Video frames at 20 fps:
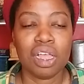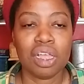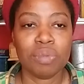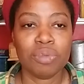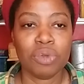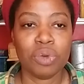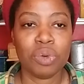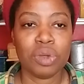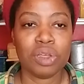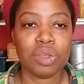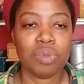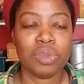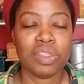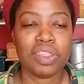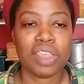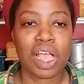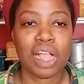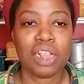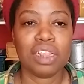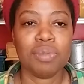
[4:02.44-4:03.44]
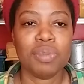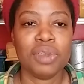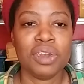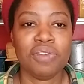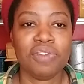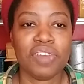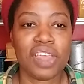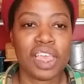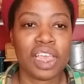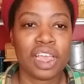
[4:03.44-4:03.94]
You're working with the element of
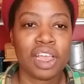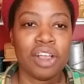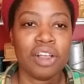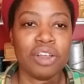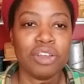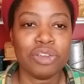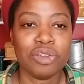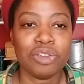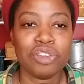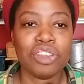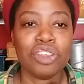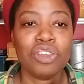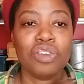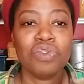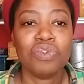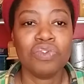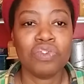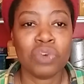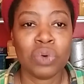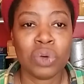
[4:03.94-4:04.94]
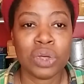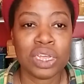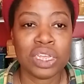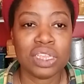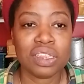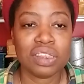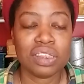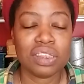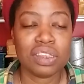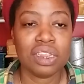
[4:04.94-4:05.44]
air, using your
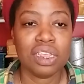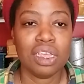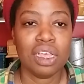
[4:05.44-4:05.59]
voice,